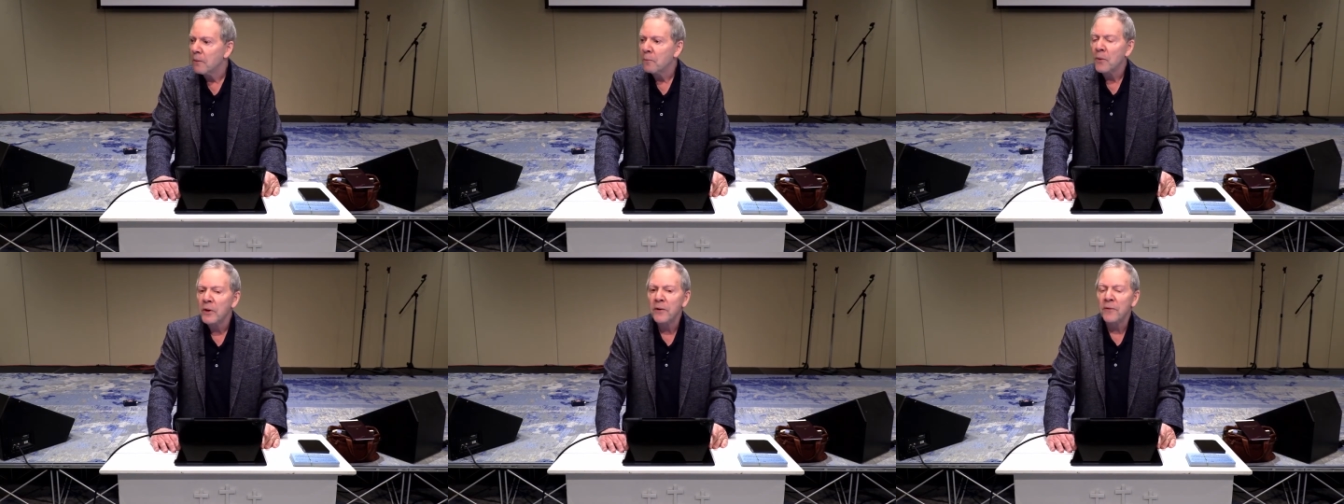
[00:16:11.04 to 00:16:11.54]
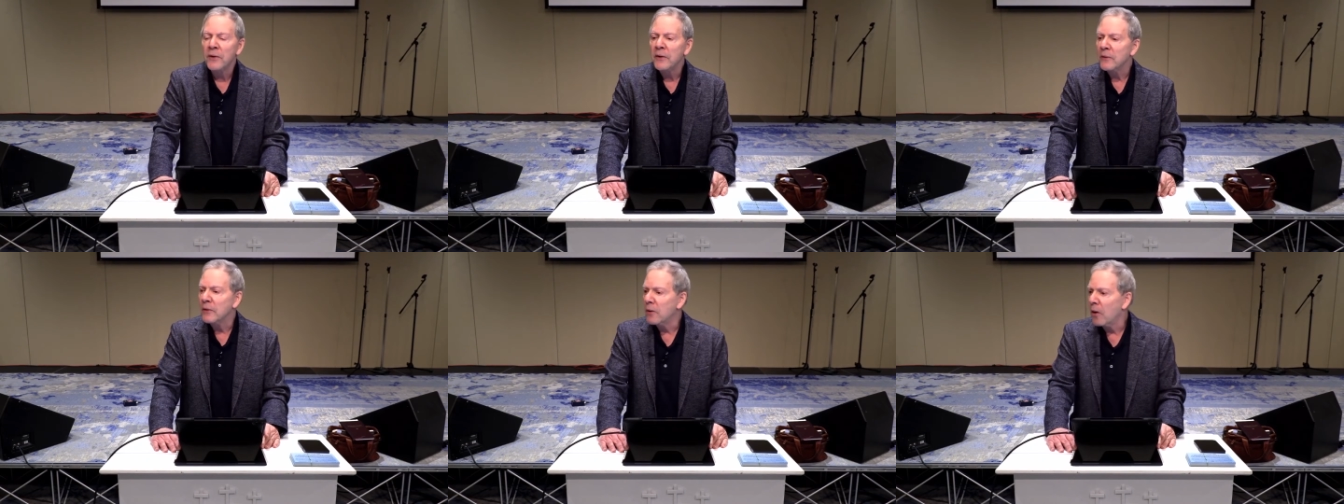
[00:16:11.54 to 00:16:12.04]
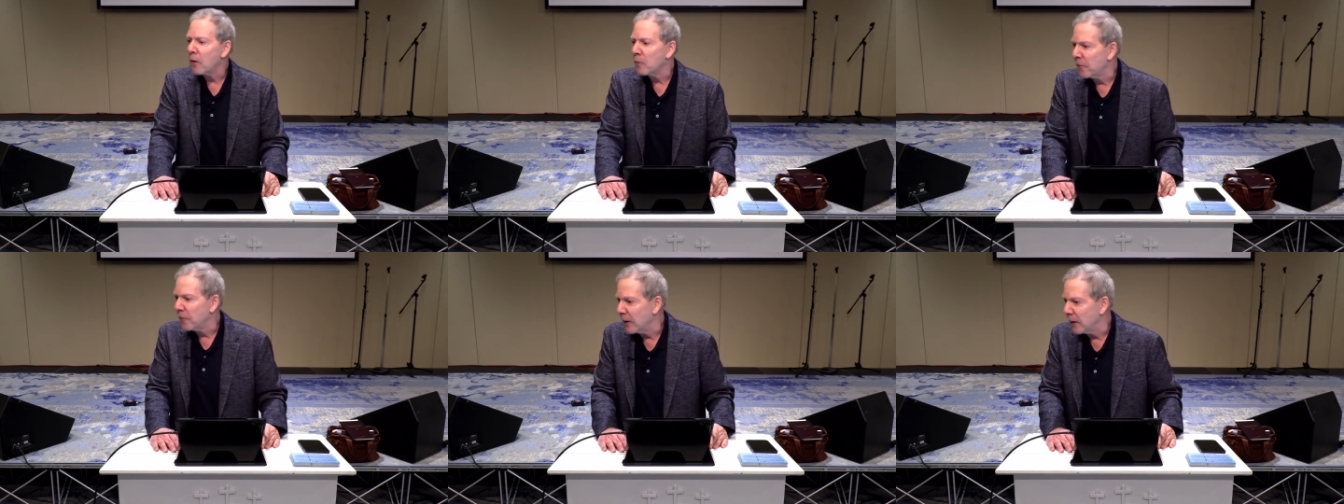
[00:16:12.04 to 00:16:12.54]
What do you think the dog
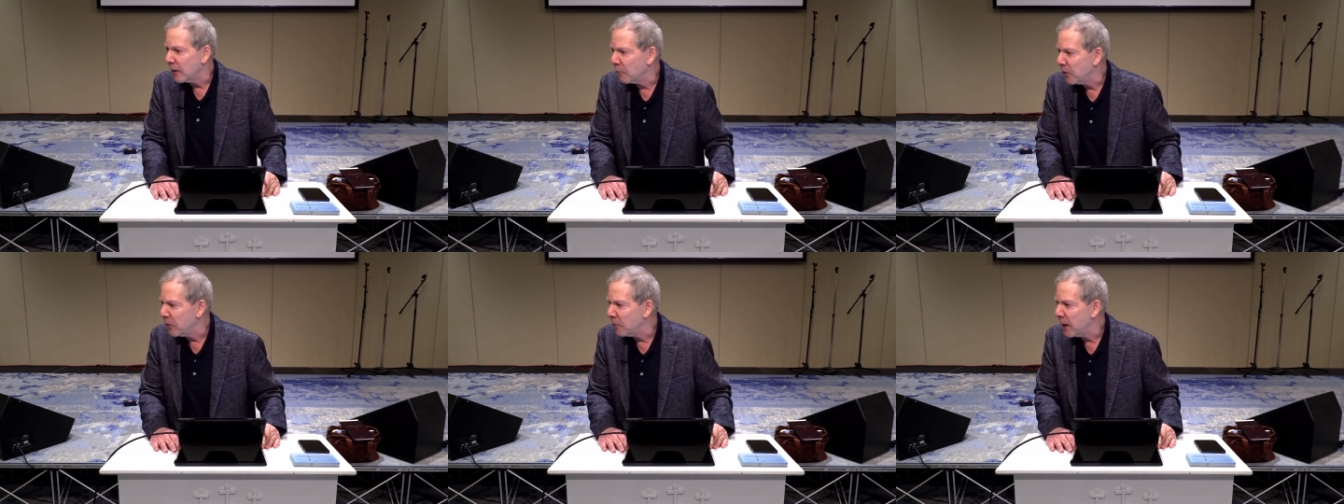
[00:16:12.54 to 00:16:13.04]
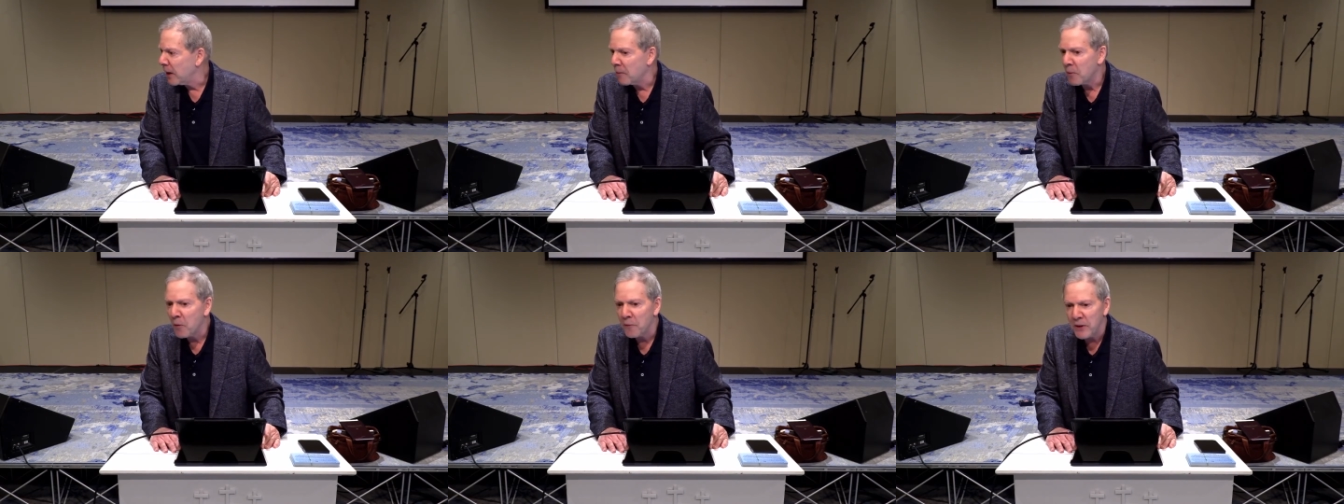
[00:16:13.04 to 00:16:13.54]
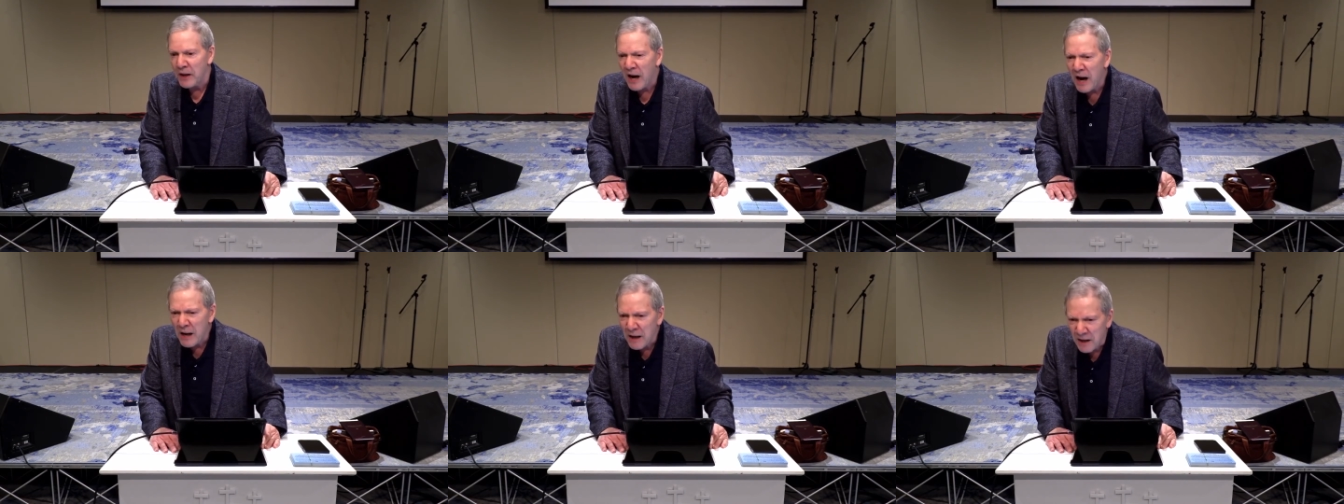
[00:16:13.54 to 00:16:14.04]
will think when you're making him go the
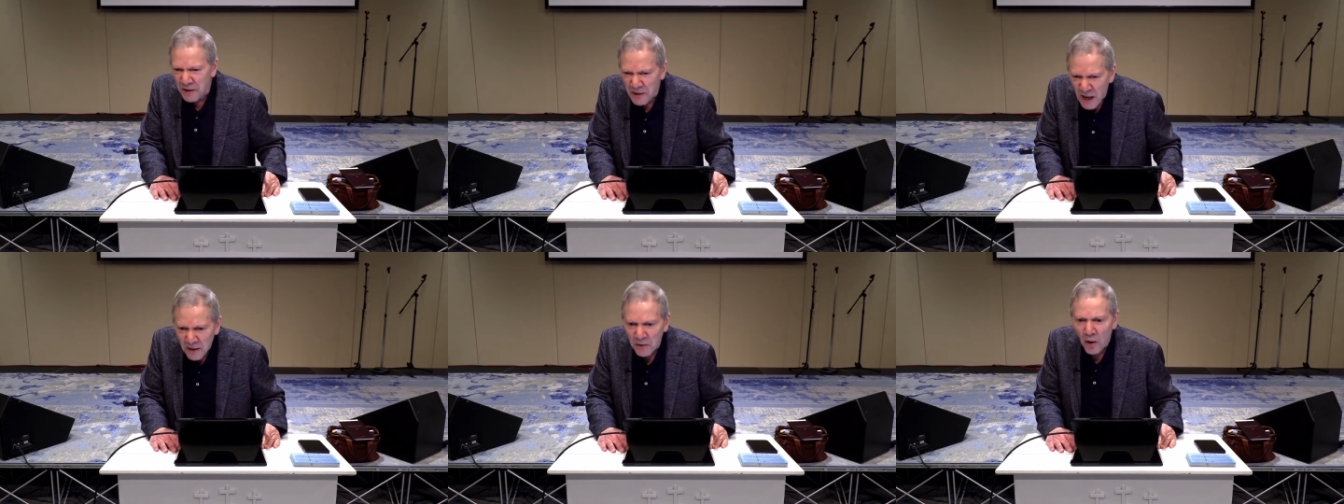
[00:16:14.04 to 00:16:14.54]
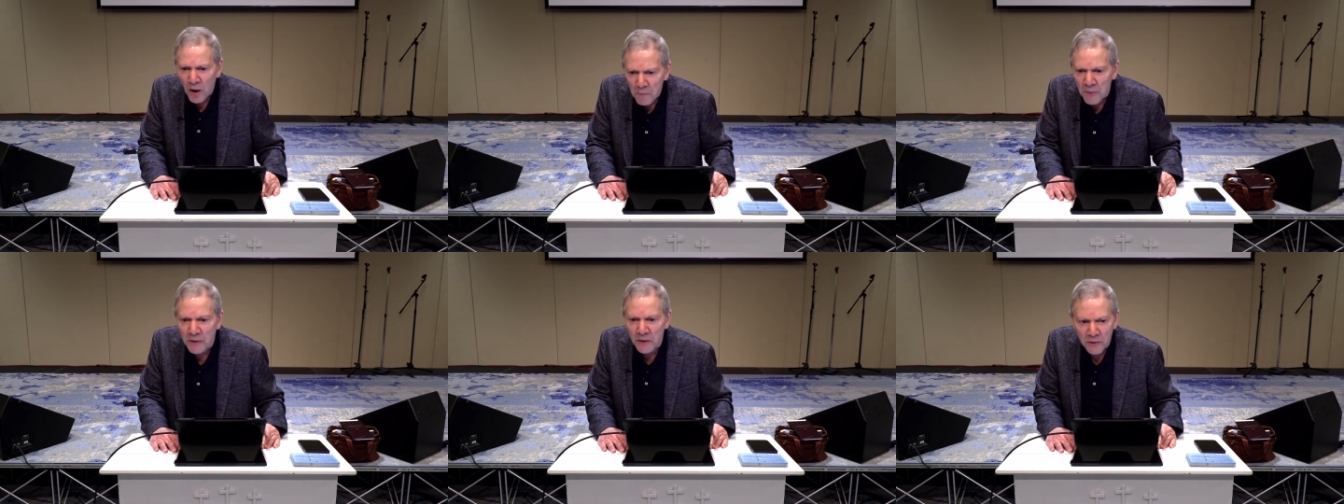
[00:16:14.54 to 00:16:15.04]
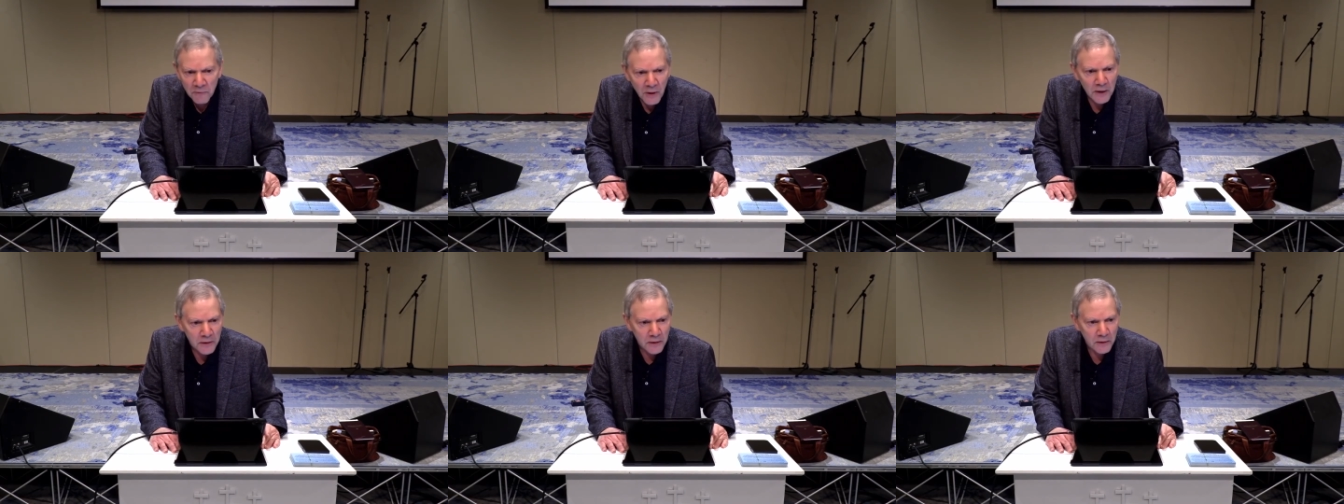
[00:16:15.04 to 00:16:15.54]
exact opposite
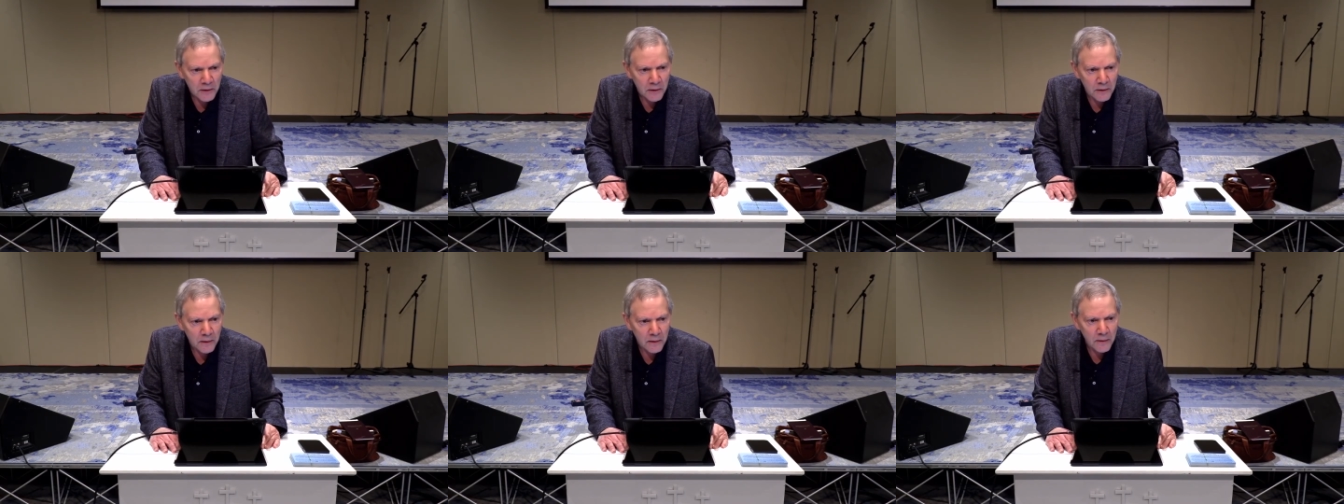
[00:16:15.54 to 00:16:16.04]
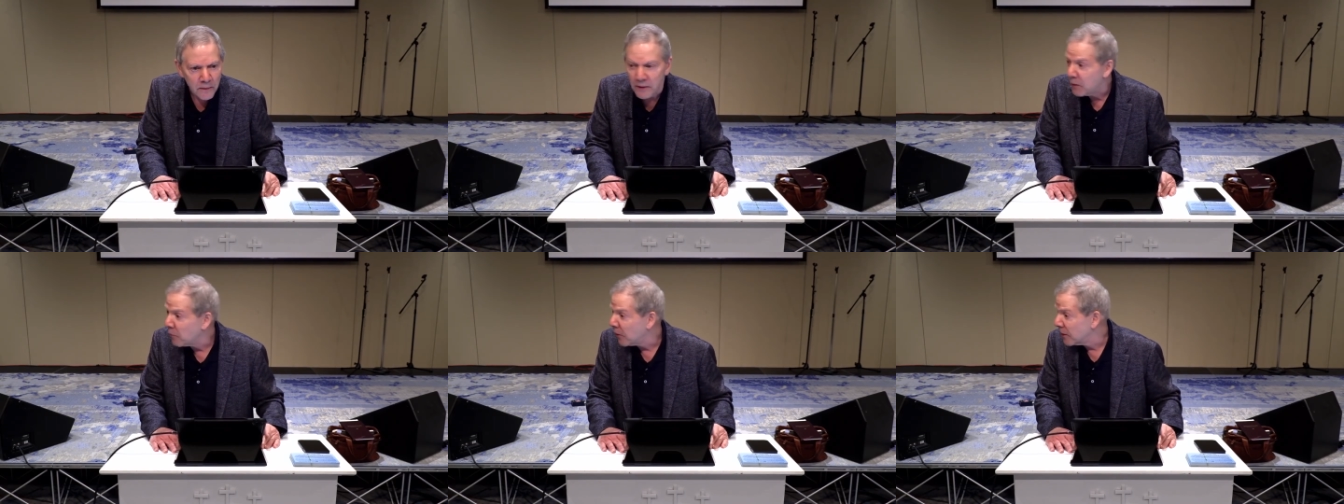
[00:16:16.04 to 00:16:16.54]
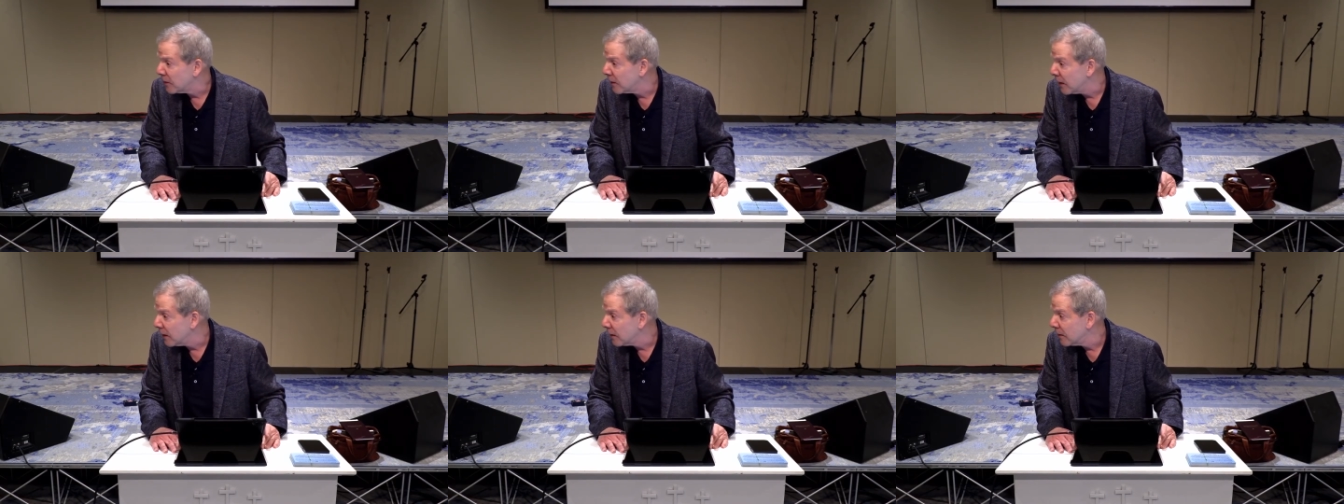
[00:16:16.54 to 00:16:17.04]
direction that he wants to
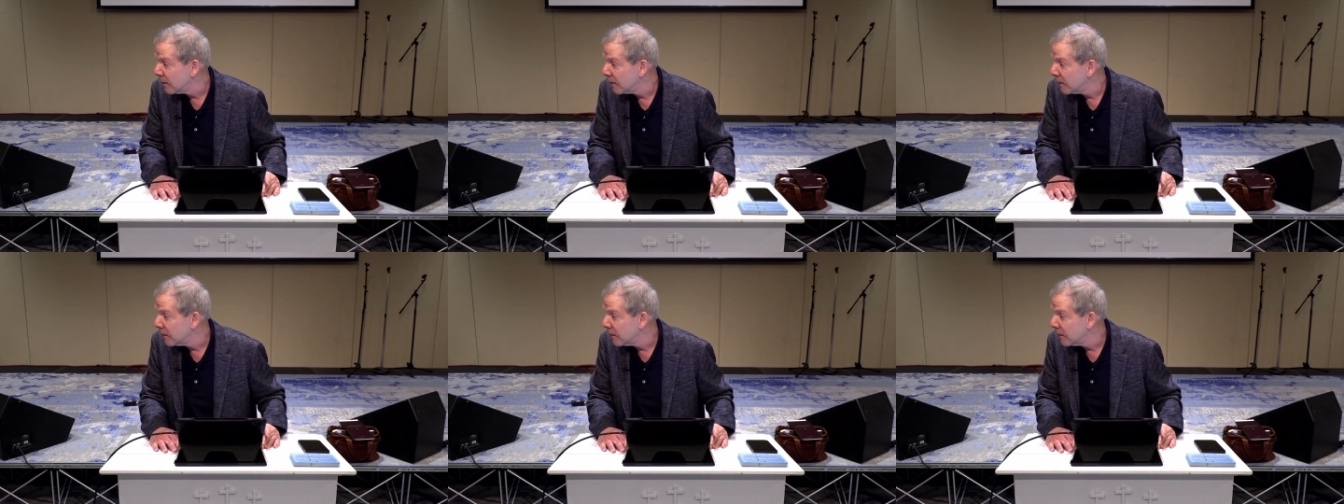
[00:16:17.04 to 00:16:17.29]
take